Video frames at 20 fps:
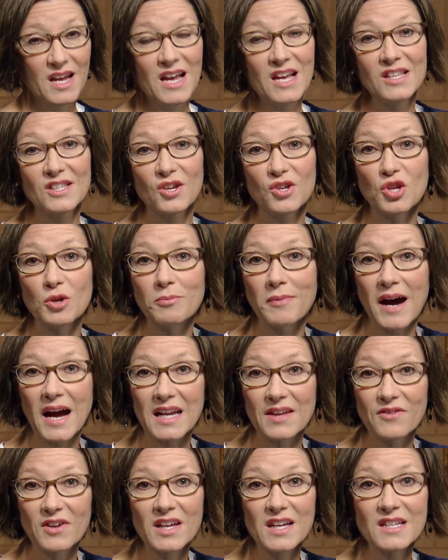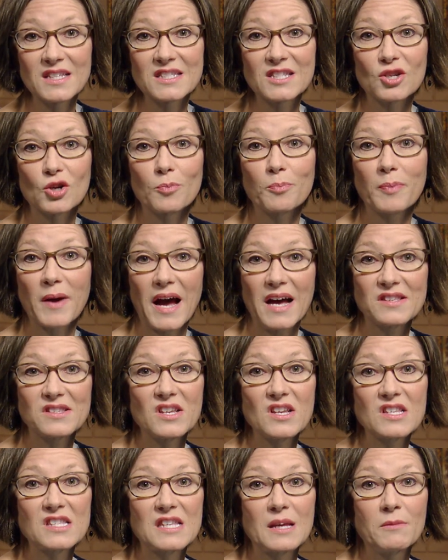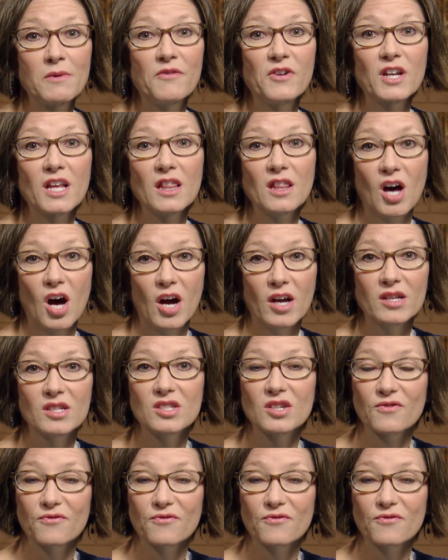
so you might even consider passing some of it along to